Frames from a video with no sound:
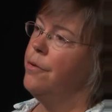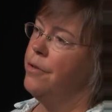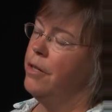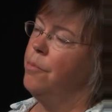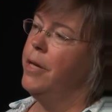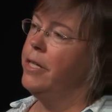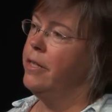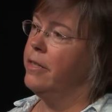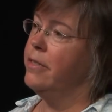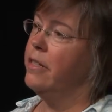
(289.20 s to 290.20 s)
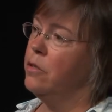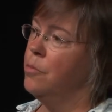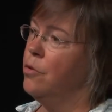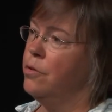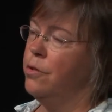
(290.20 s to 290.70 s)
they'll make it
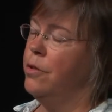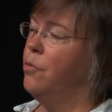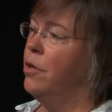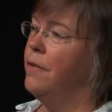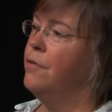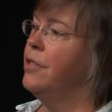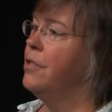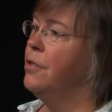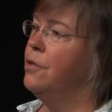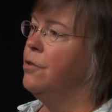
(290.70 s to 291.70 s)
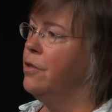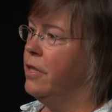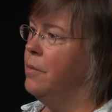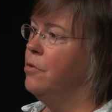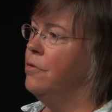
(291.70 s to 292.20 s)
accessible so that whatever institution
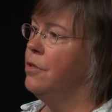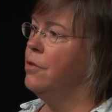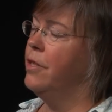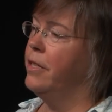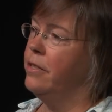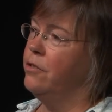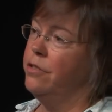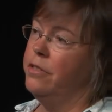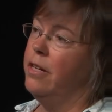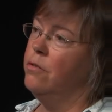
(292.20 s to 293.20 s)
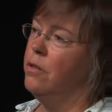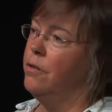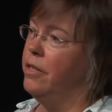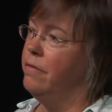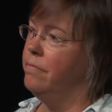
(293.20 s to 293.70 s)
they move to, they can just
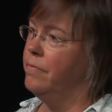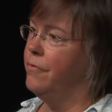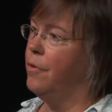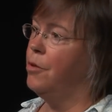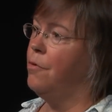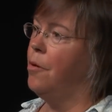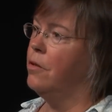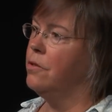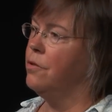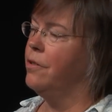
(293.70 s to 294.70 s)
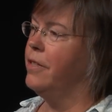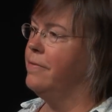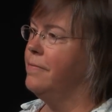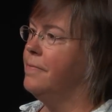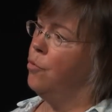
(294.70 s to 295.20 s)
download it from the repository.
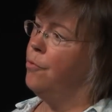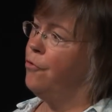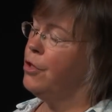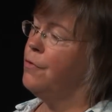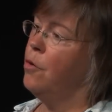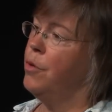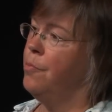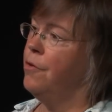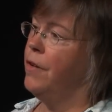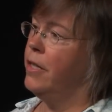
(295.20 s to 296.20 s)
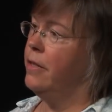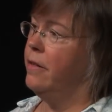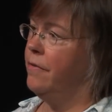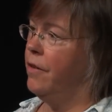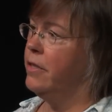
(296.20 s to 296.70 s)
First of all, we provide
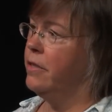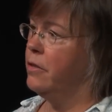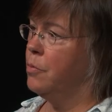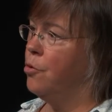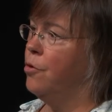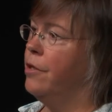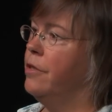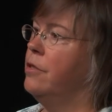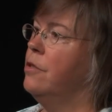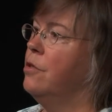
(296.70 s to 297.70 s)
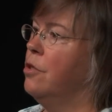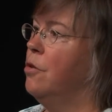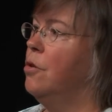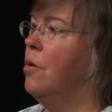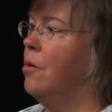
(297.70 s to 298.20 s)
advice and support. You can
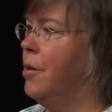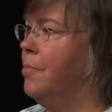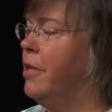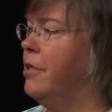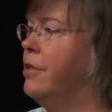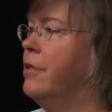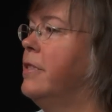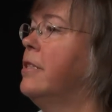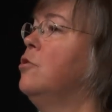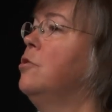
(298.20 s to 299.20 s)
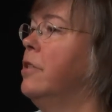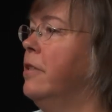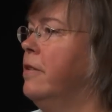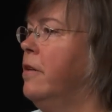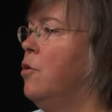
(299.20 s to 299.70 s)
go to our web pages, you
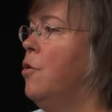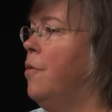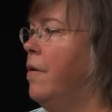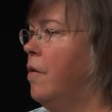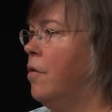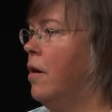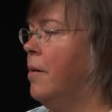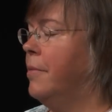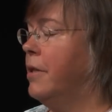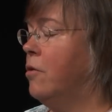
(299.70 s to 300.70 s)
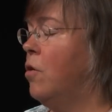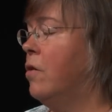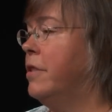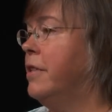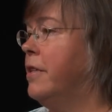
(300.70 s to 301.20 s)
can
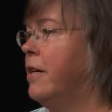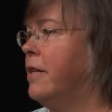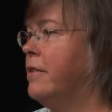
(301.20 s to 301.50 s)
call into the IS